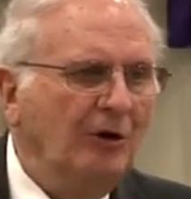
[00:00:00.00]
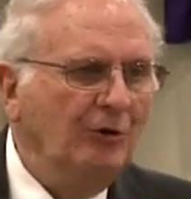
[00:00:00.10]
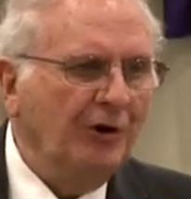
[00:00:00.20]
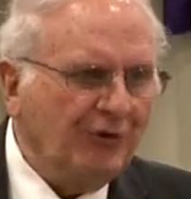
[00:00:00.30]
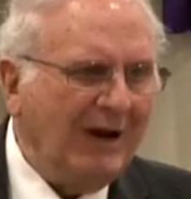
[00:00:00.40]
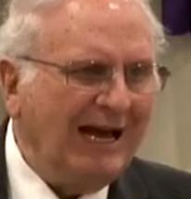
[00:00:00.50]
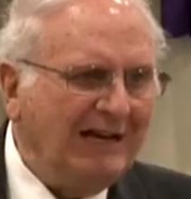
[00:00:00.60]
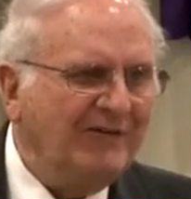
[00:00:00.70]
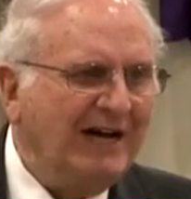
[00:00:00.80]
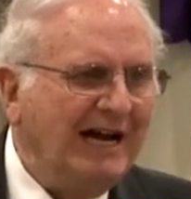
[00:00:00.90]
who are trying
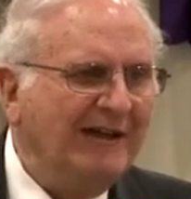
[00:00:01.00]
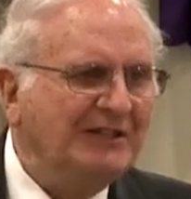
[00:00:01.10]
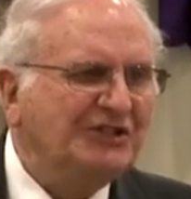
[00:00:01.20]
to find the